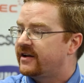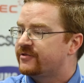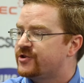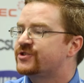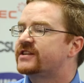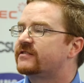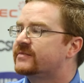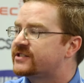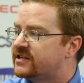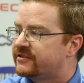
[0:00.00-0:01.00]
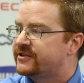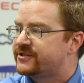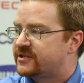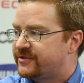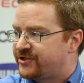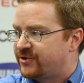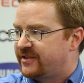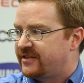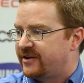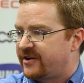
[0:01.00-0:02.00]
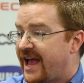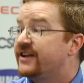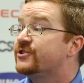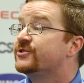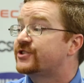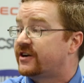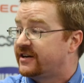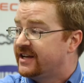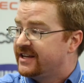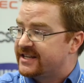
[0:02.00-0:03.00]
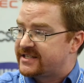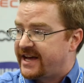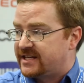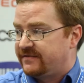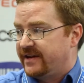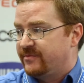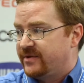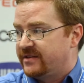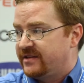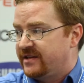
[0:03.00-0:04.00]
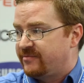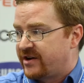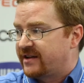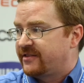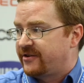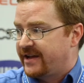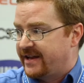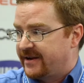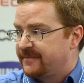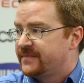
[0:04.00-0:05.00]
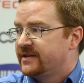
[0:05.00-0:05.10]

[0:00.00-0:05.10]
uh, use different materials to ensure that their end user is satisfied with the product that they're getting.